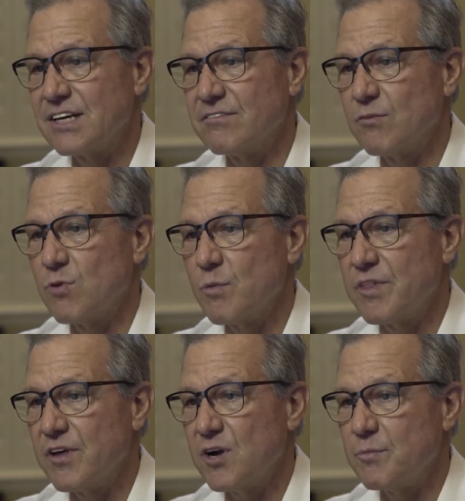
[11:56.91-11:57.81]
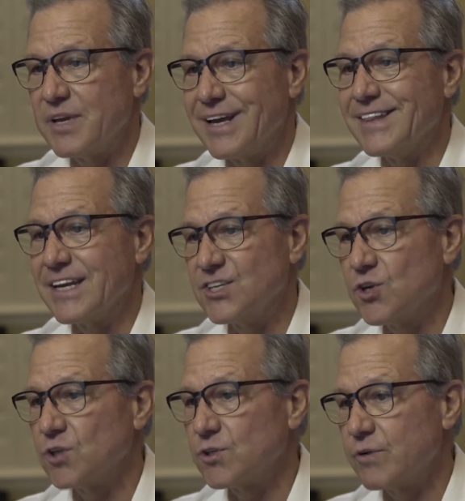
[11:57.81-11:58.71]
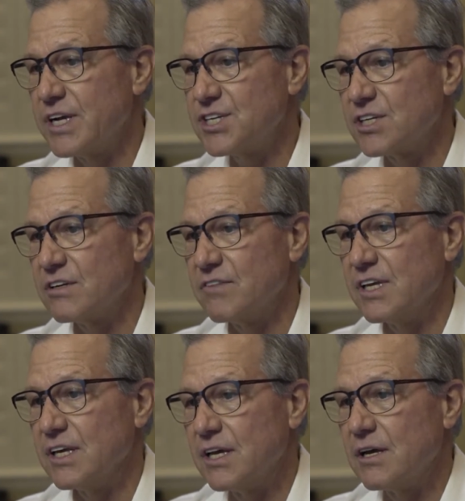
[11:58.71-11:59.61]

of aromatherapy and the adulteration of the